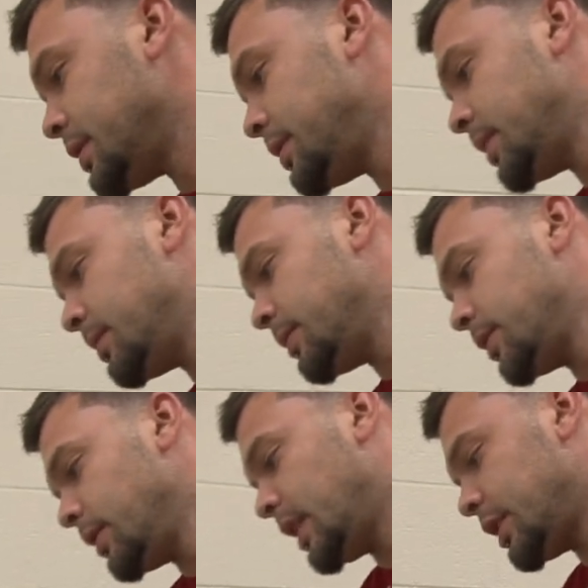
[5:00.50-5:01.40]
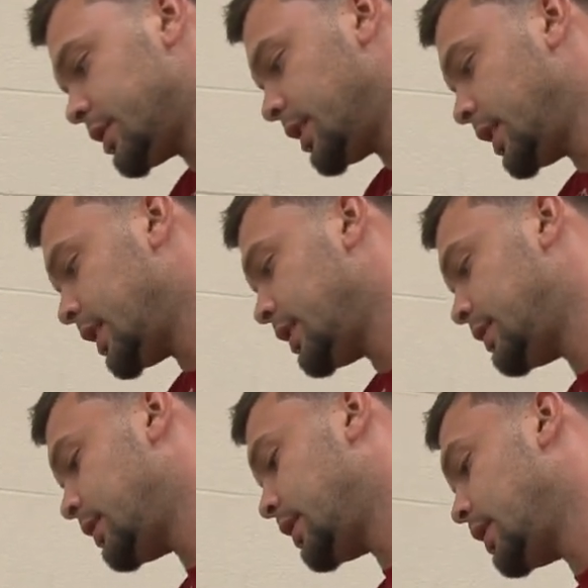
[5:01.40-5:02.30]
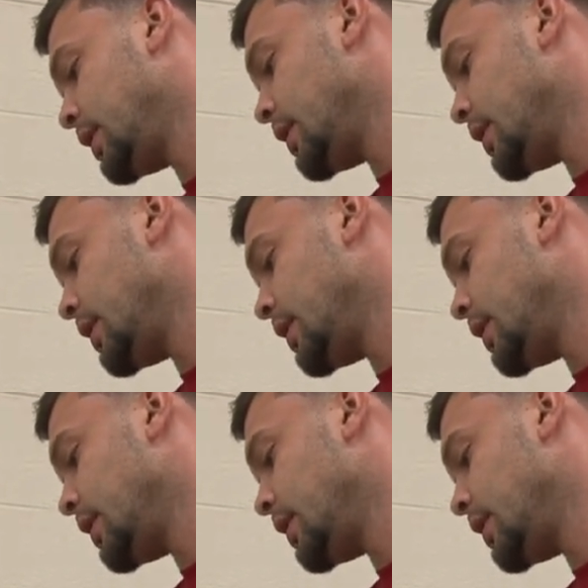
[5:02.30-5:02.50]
a little bit before we actually get into it.